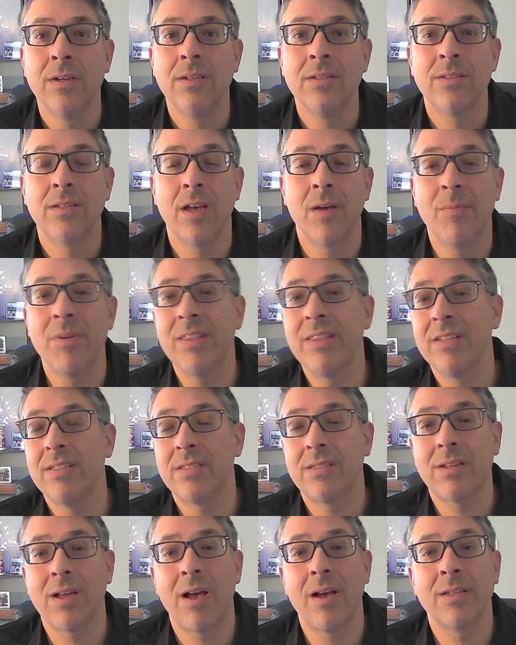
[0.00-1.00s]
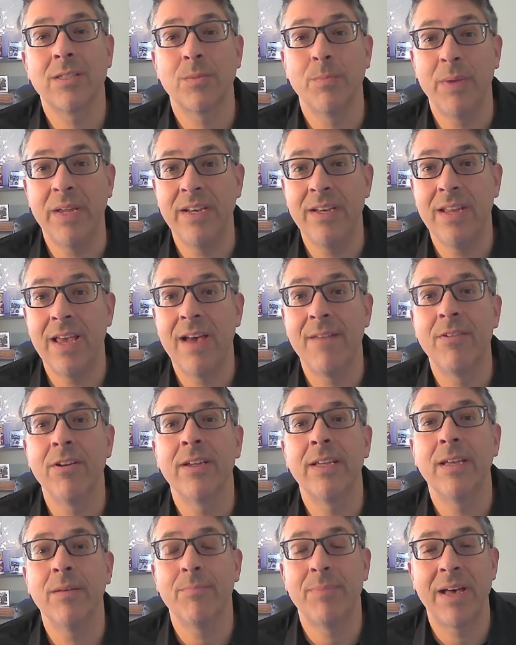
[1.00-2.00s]
Some of these stocks may never
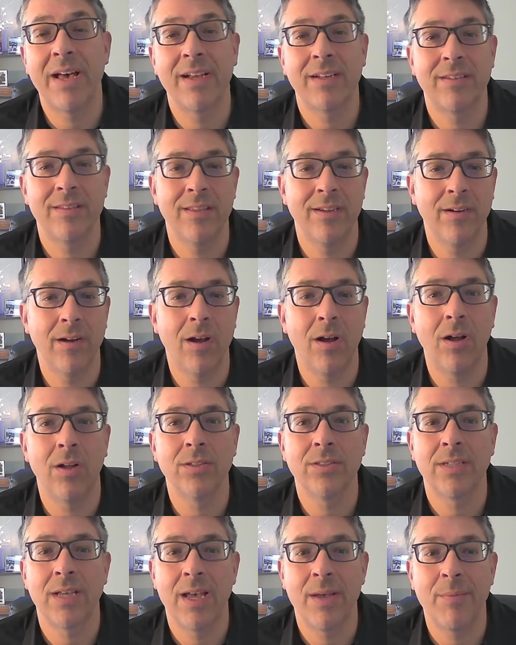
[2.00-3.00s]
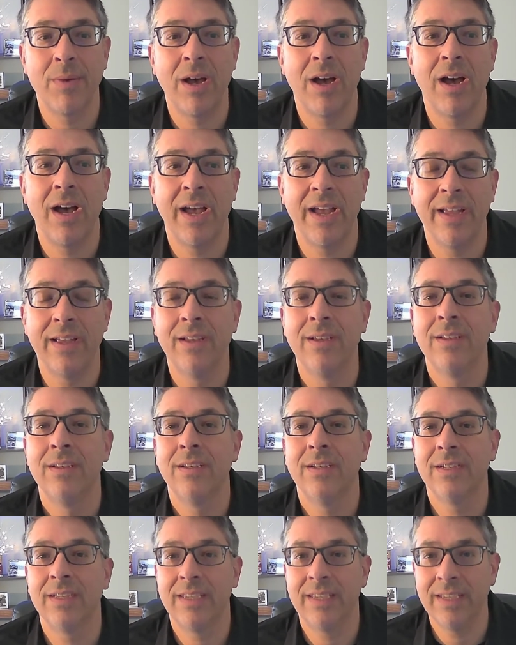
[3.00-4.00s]
get back to their all-time high
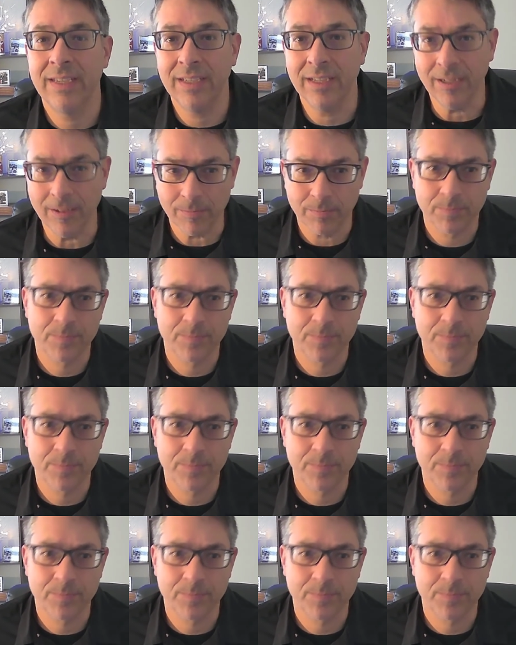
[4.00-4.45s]
again.